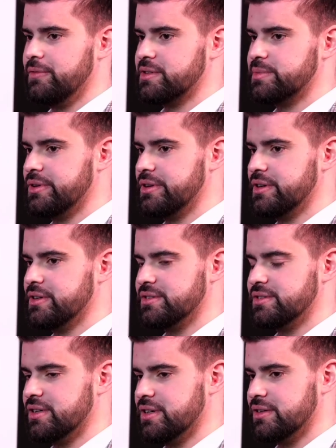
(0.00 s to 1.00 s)

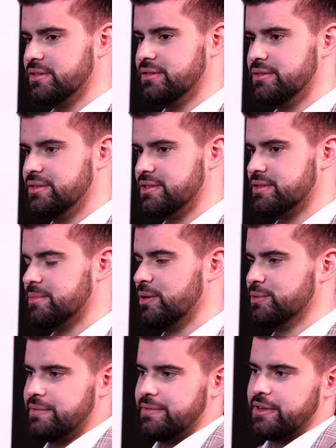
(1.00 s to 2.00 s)
experience and this
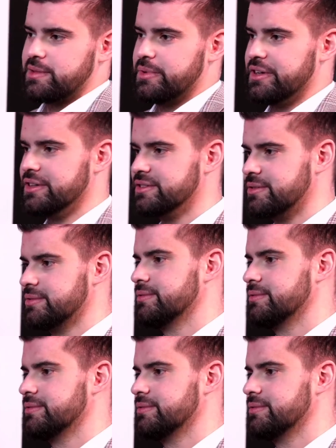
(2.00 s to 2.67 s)
amount of experience.